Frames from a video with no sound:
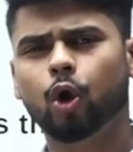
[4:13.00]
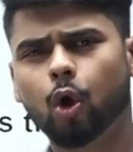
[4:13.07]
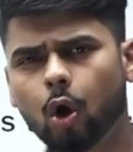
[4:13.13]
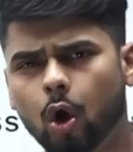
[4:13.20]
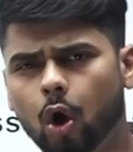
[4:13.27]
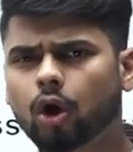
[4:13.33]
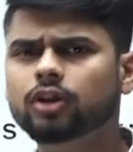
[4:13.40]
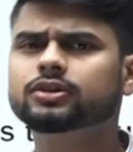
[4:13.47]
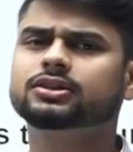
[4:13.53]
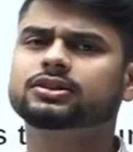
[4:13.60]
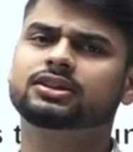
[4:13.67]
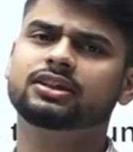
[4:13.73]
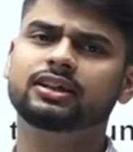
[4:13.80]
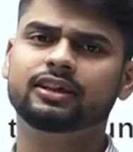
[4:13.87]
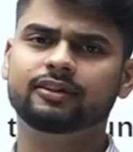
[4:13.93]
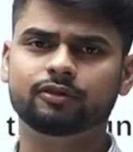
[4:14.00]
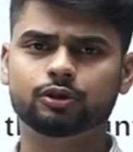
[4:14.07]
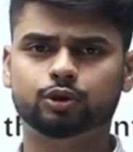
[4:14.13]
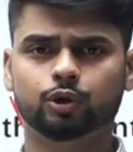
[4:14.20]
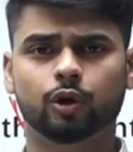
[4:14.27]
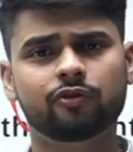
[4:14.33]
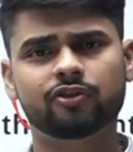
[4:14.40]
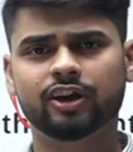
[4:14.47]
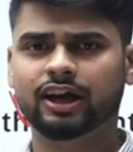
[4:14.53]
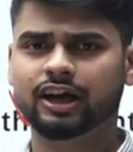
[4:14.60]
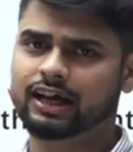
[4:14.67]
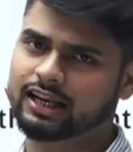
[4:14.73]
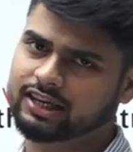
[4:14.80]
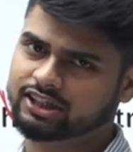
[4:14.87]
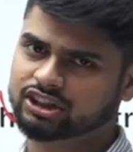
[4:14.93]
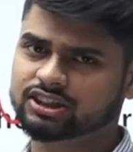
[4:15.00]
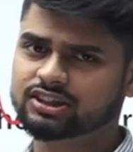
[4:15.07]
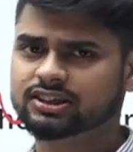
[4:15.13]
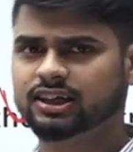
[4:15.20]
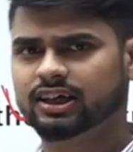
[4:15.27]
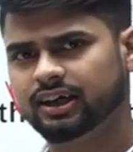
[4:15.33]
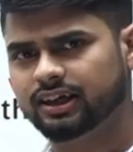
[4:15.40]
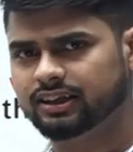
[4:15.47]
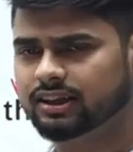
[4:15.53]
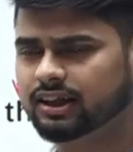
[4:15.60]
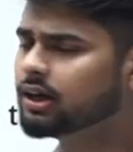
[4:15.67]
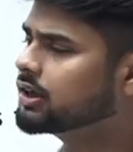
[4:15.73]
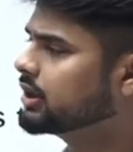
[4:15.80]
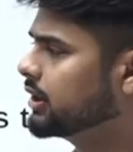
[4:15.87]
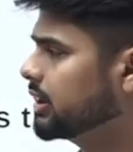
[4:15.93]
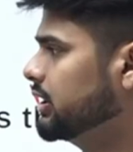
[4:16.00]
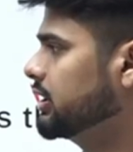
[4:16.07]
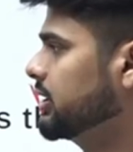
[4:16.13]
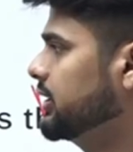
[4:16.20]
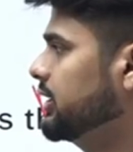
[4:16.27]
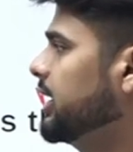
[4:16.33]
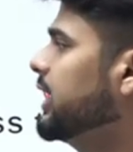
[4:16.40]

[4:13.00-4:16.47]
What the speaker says: all the three levels of elections in the country.